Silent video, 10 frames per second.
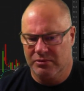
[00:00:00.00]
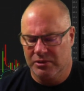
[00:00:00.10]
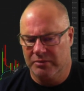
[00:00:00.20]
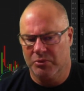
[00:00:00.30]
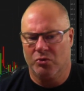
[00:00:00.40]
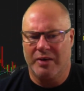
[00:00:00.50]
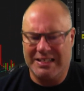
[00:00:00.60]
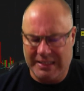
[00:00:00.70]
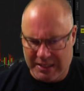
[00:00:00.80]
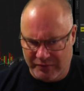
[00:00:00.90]
and more
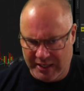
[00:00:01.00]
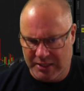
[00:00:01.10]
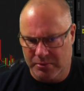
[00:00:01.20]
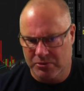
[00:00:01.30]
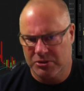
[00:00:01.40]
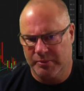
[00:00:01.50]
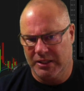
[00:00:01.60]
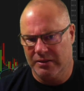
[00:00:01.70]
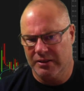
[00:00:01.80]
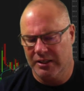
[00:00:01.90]
readily available to
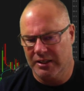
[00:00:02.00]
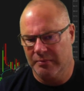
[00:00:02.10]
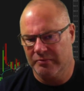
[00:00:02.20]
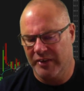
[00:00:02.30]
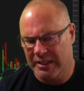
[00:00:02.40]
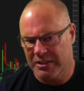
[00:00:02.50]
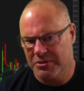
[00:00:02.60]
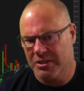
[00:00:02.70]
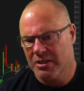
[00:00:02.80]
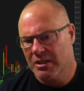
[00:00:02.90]
be valued,